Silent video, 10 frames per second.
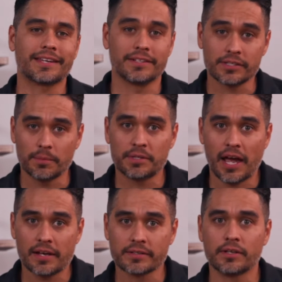and
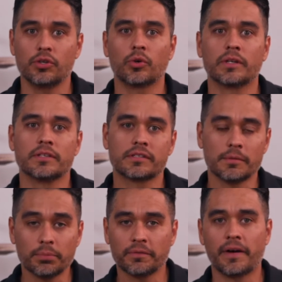subtask, you can
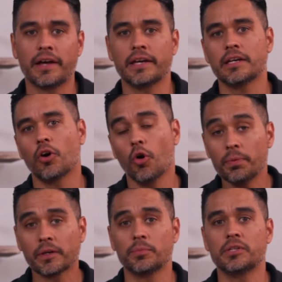simplify
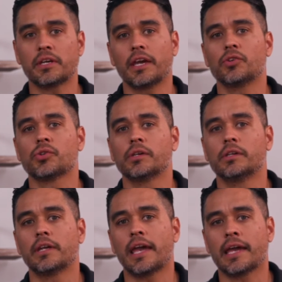open
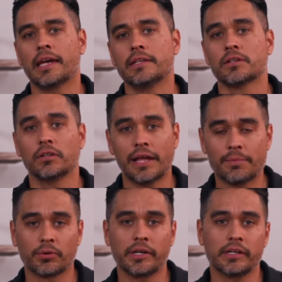communication and
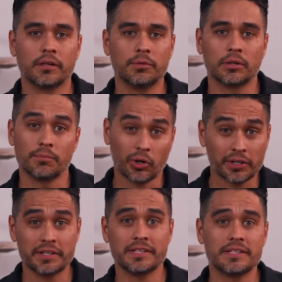collaborate among
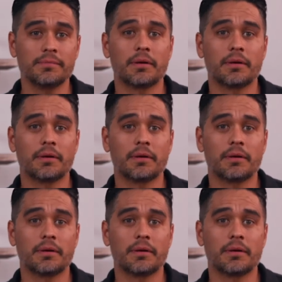marketing team